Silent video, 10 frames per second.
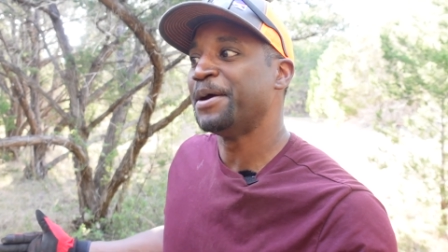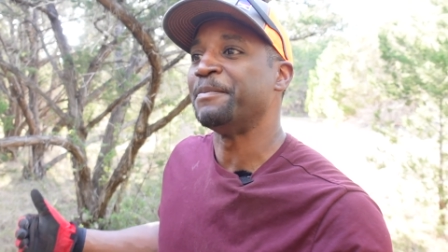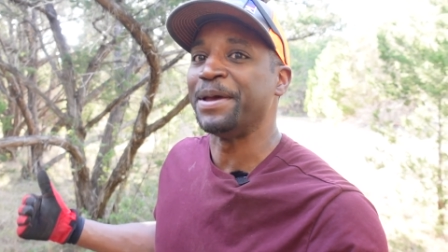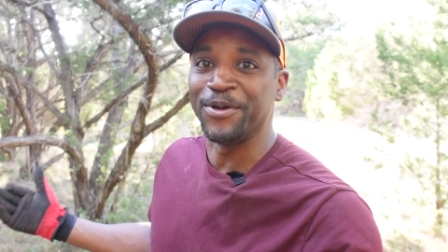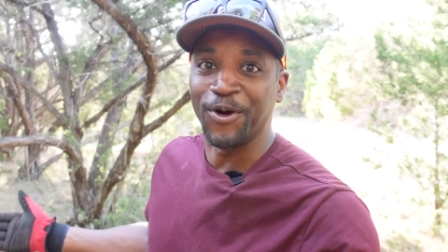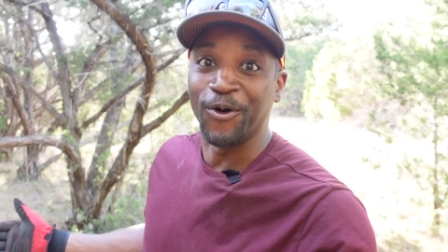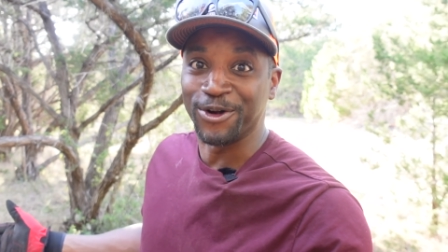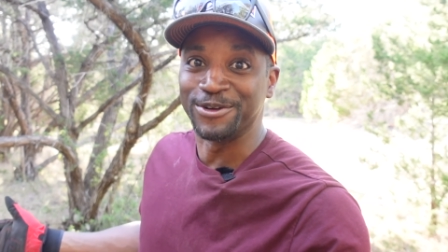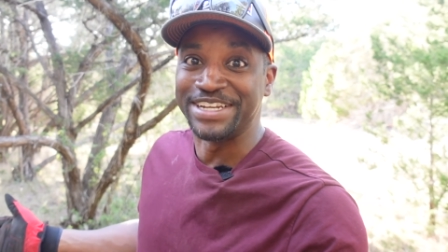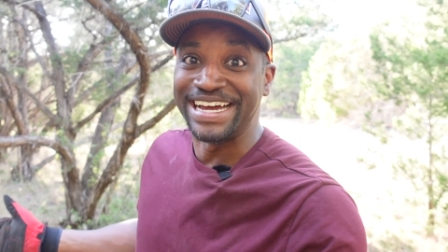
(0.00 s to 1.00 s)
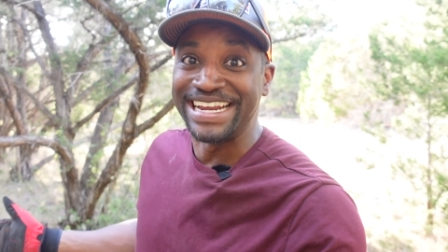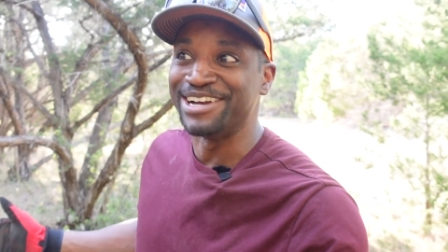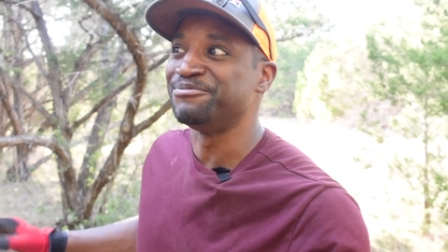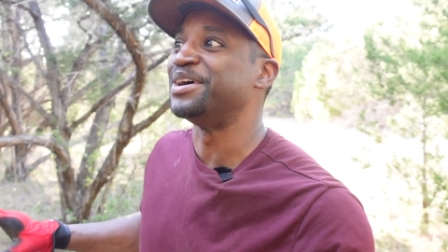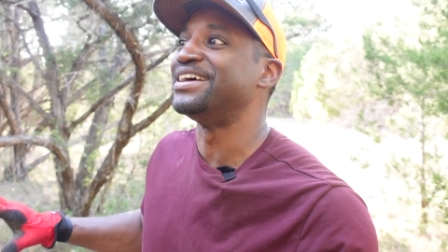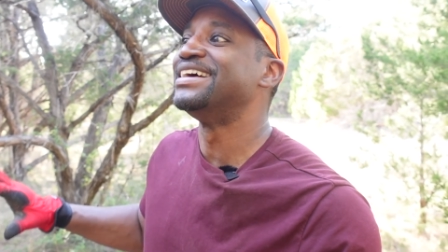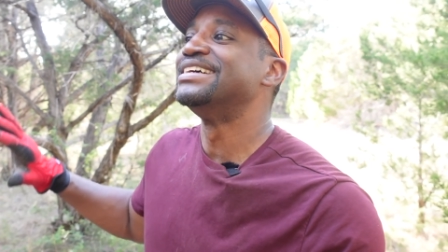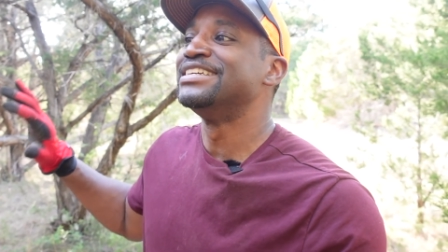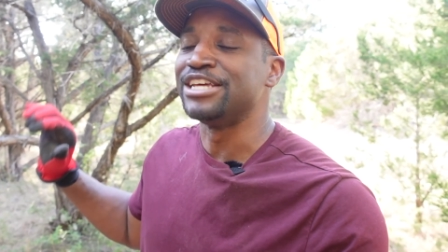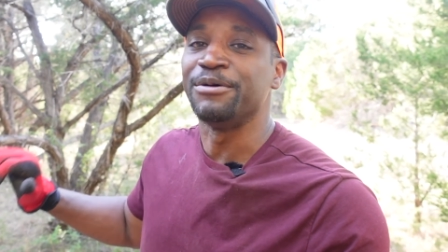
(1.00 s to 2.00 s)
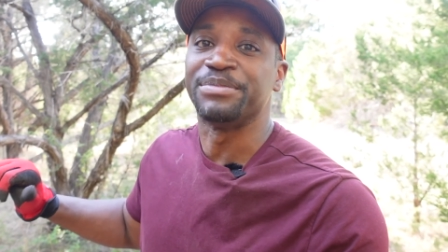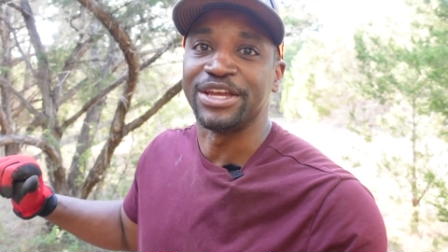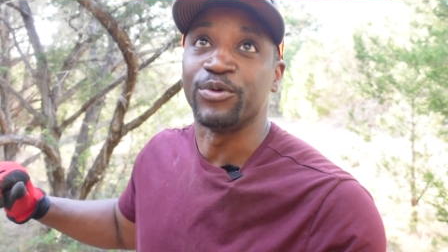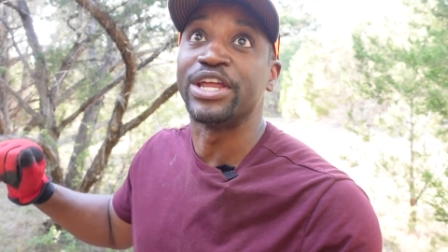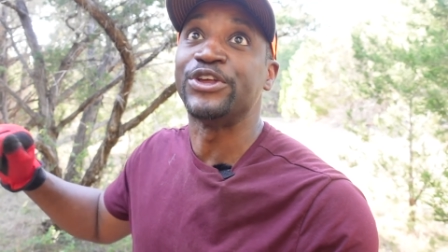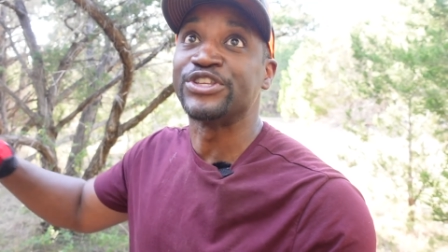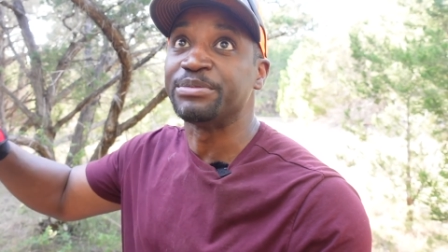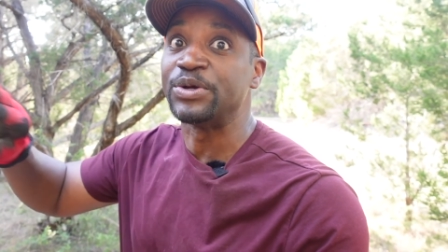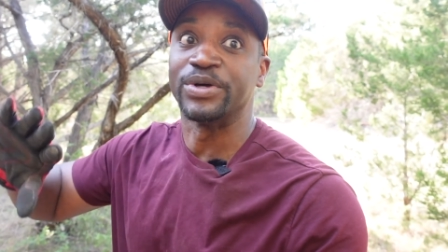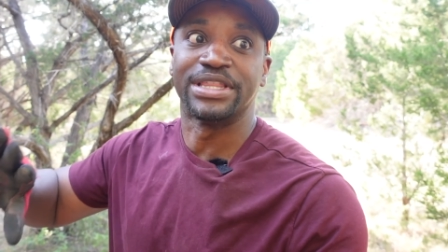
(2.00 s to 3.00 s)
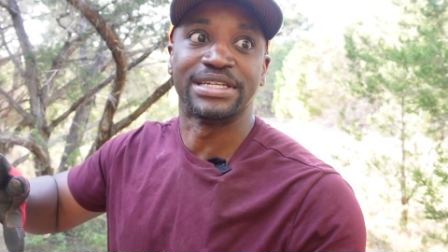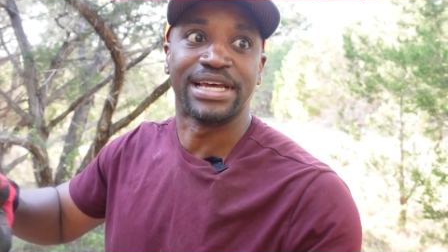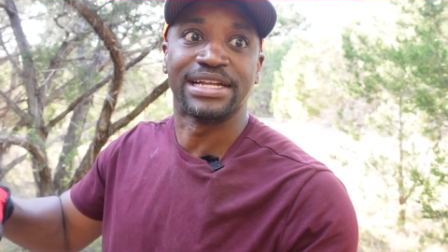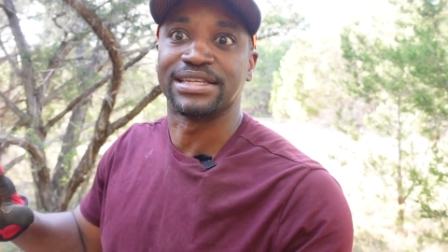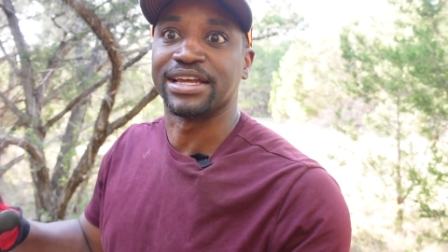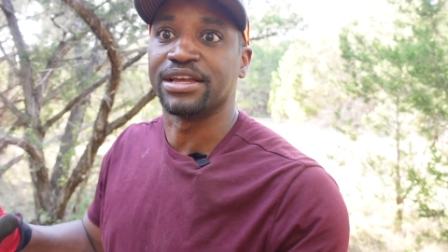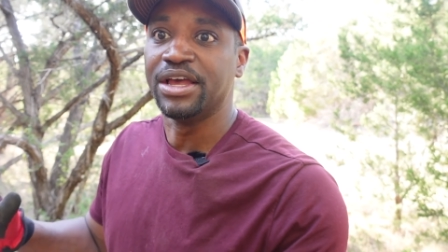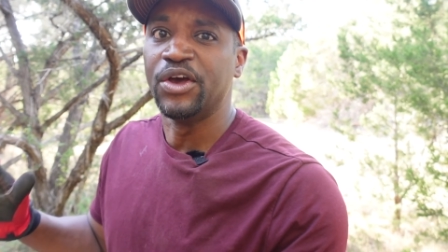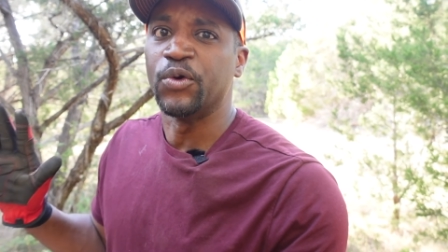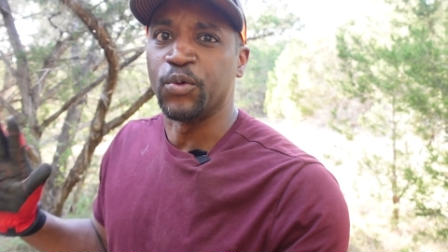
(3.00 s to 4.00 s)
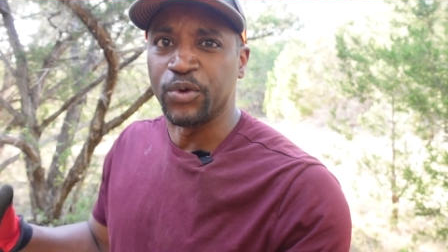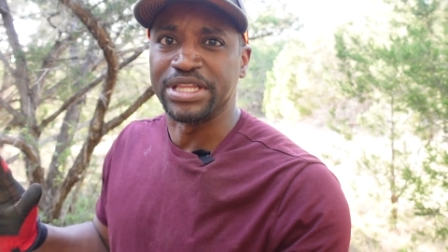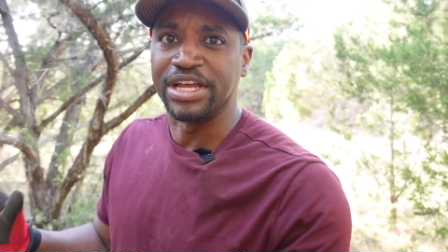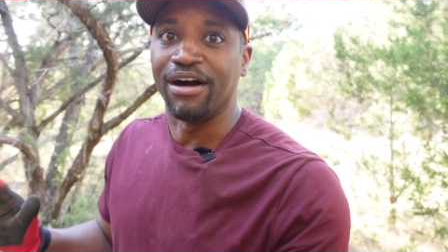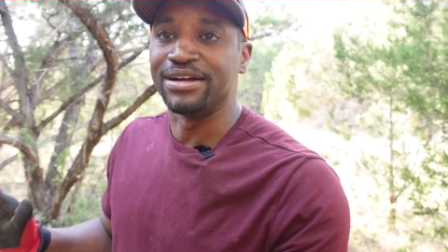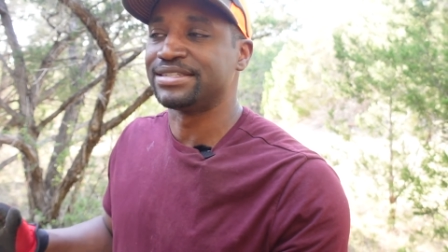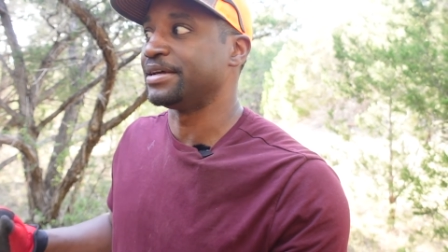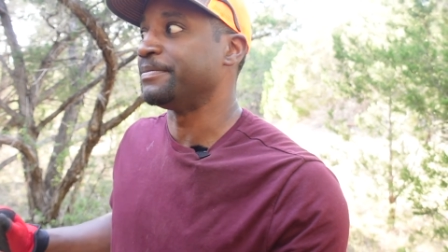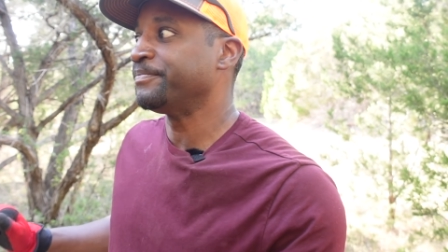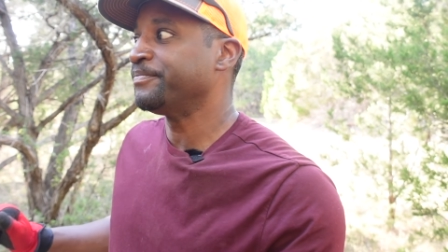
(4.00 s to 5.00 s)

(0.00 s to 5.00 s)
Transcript: Maybe cornhole is not it, but something. We can do something with this that's like really awesome